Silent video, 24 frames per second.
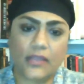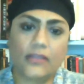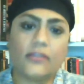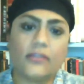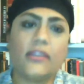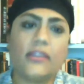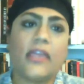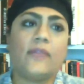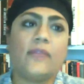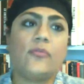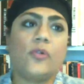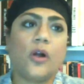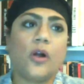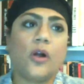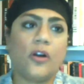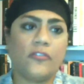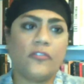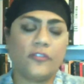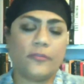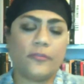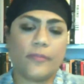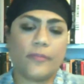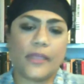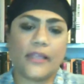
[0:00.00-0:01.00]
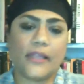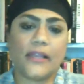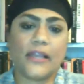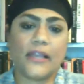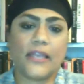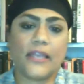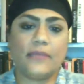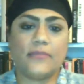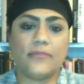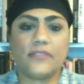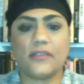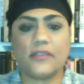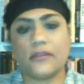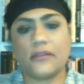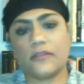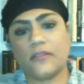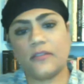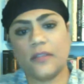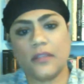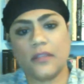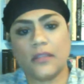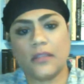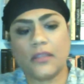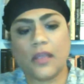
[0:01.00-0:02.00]
And they will often make claims
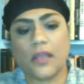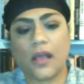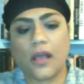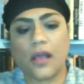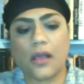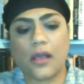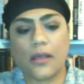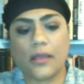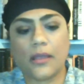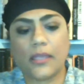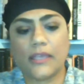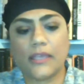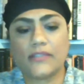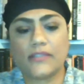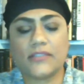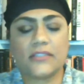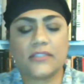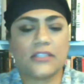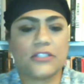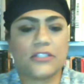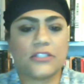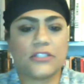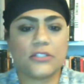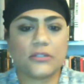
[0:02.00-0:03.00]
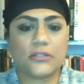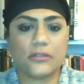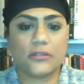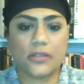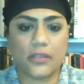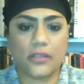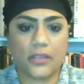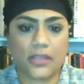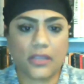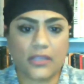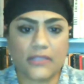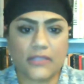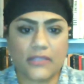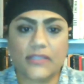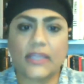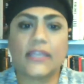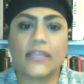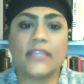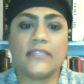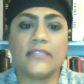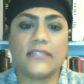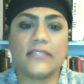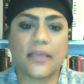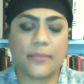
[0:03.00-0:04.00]
that uh, extinction is
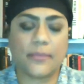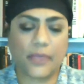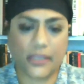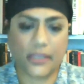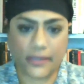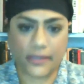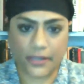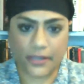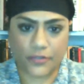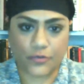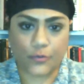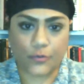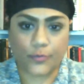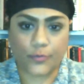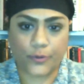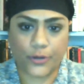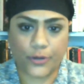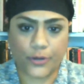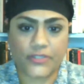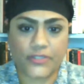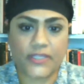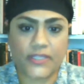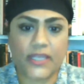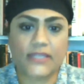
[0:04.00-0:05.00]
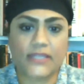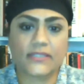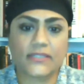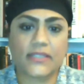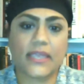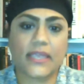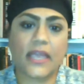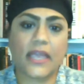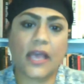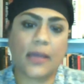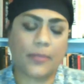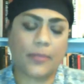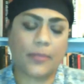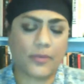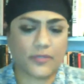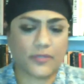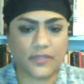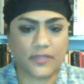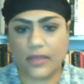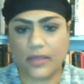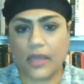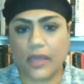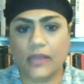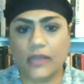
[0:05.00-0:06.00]
an endemic natural process. It
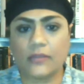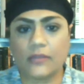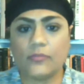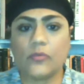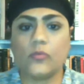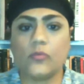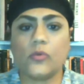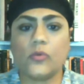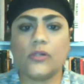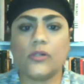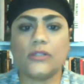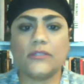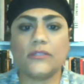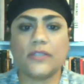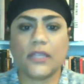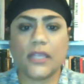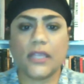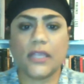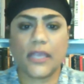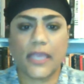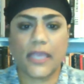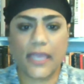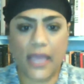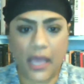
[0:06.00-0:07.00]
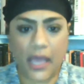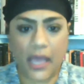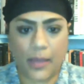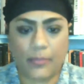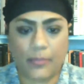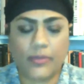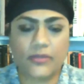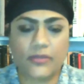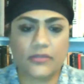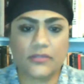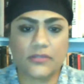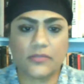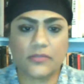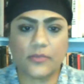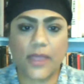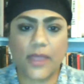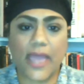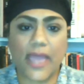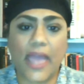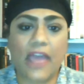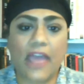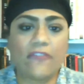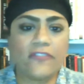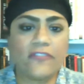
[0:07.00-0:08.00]
happens in the animal world, it happens
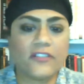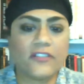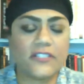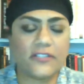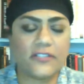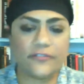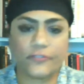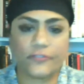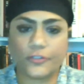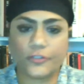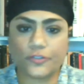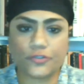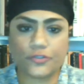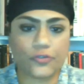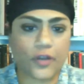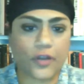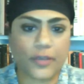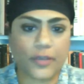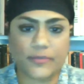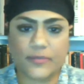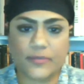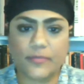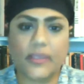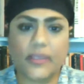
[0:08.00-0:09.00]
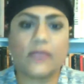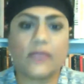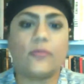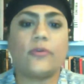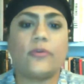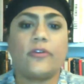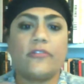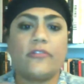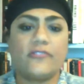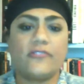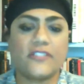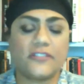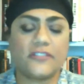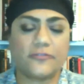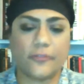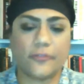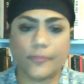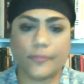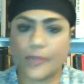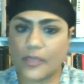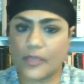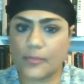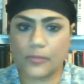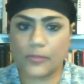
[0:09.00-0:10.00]
wherever different tribes meet, wherever
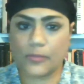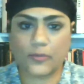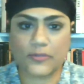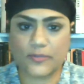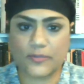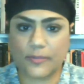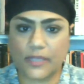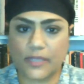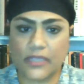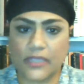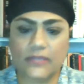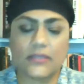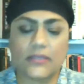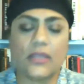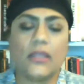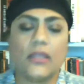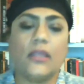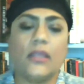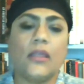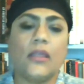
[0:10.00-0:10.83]
different peoples meet.